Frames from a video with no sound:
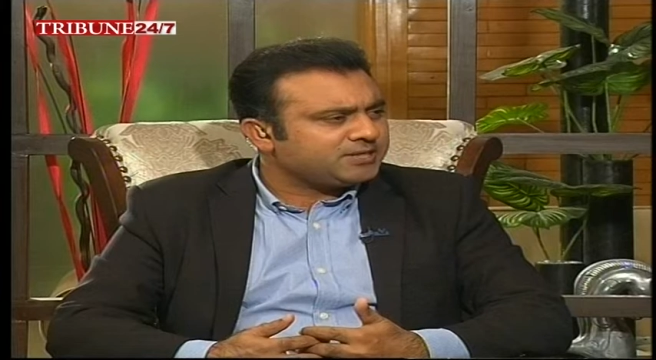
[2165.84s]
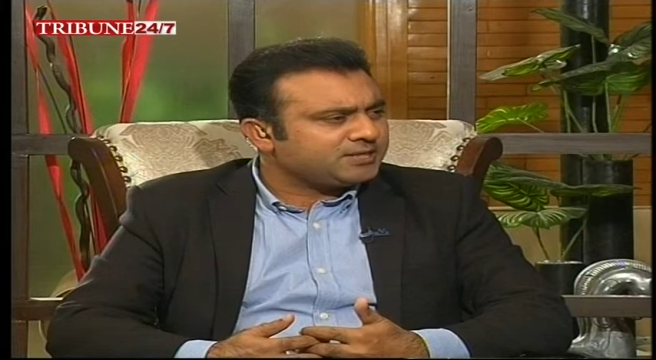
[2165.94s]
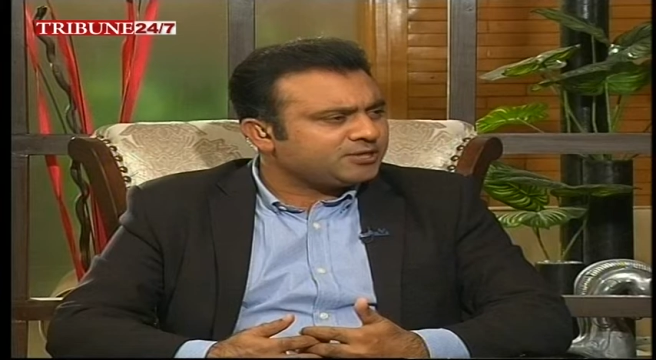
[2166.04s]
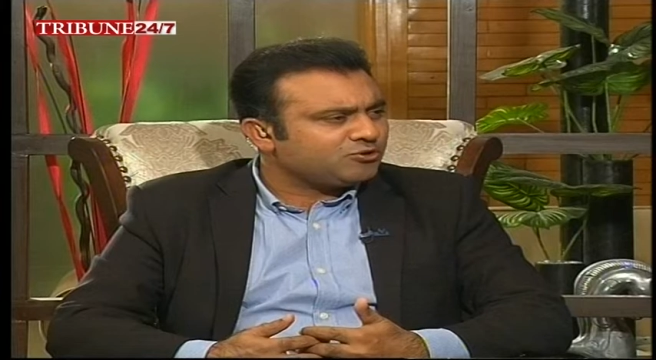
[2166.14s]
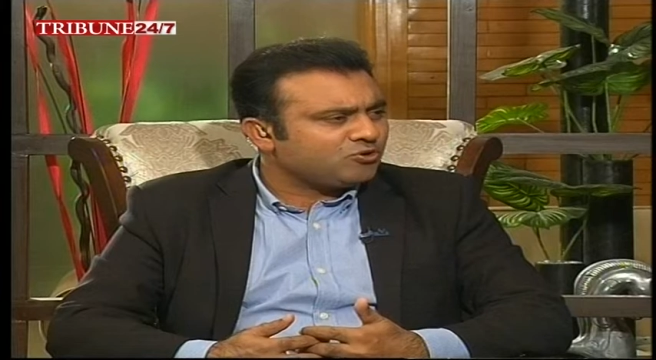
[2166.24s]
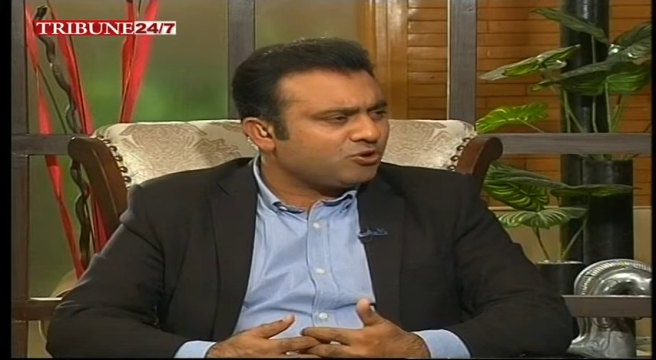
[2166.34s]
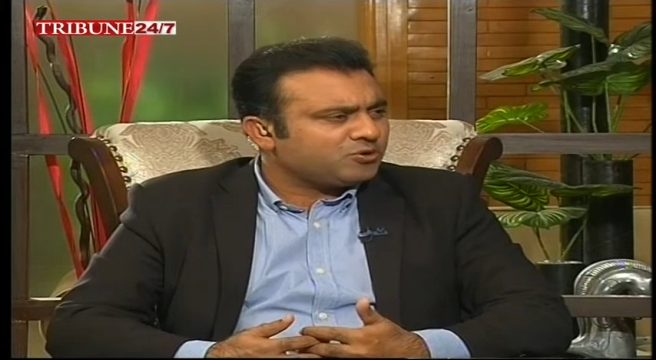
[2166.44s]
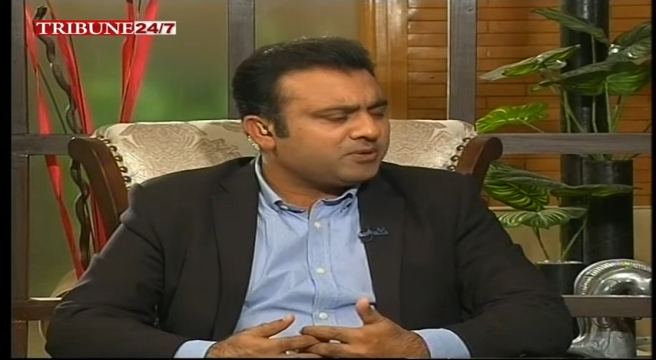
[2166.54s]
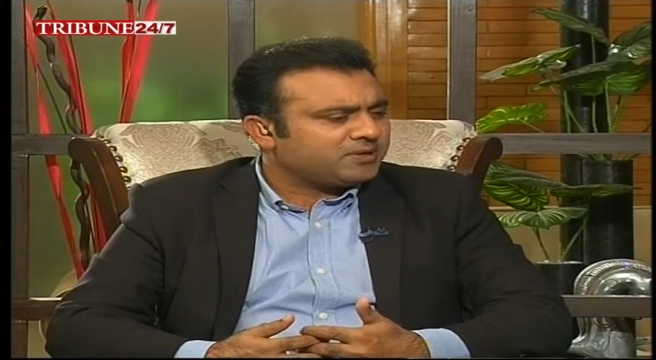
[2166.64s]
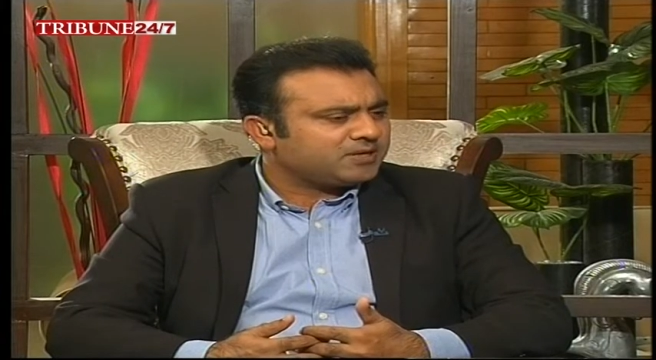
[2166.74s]
You
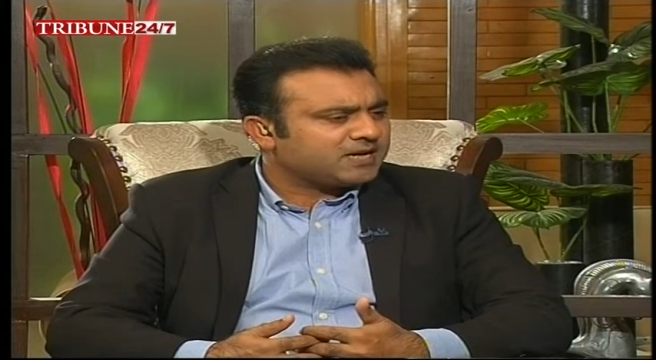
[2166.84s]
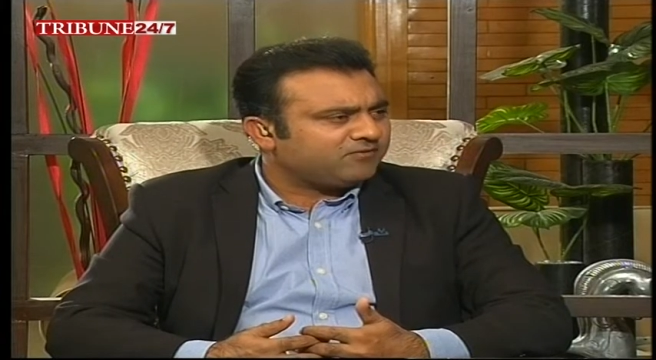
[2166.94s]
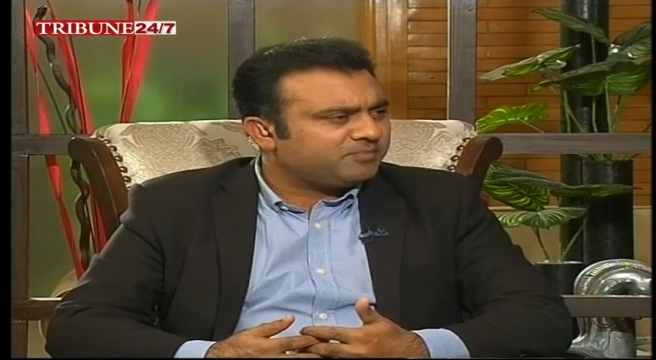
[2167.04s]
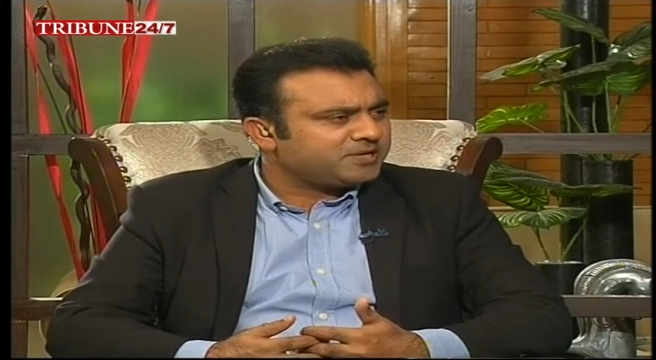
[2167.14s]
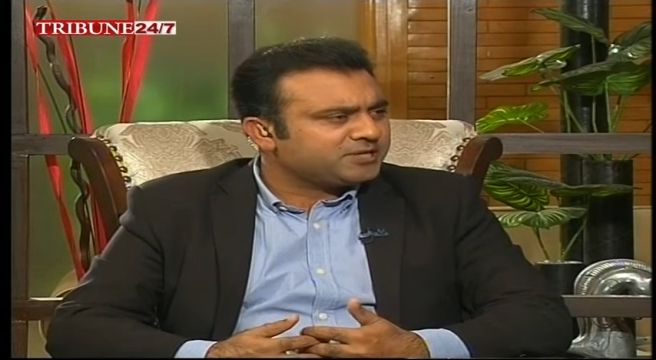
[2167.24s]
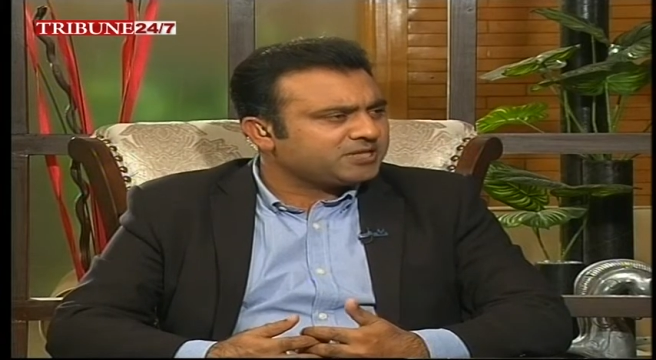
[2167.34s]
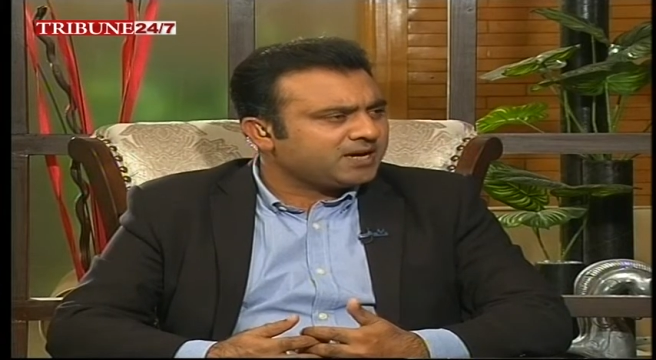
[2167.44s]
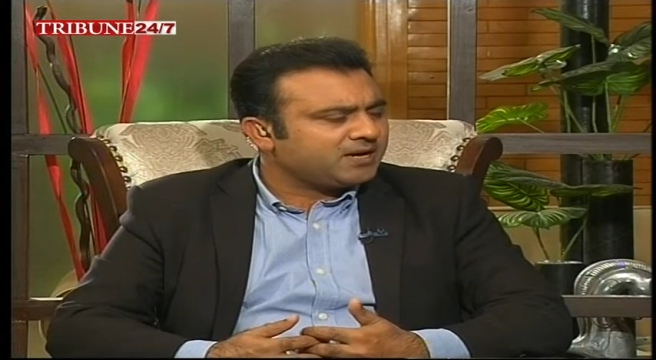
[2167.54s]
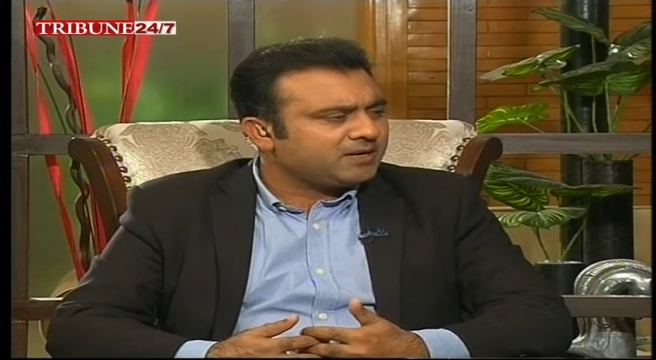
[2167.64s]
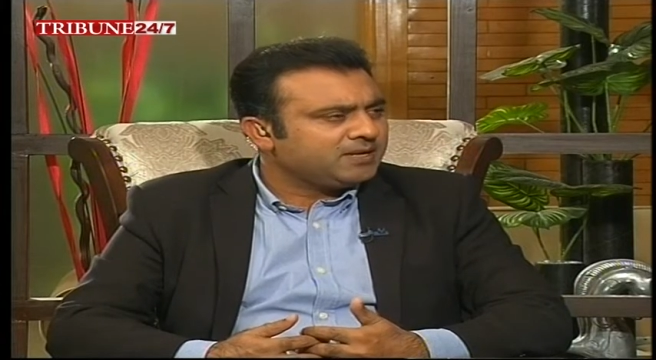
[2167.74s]
know, the government is
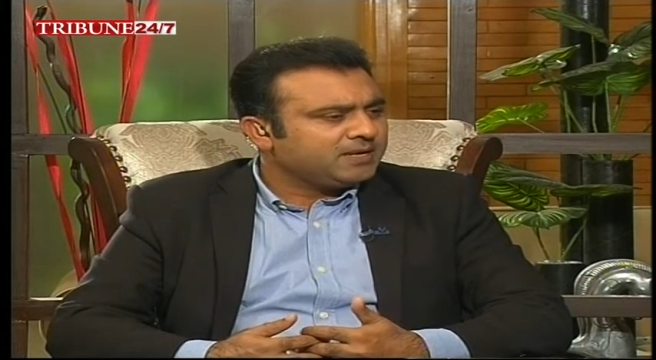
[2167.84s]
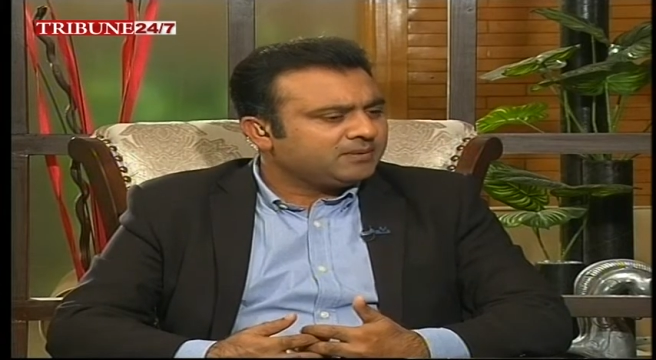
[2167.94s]
there.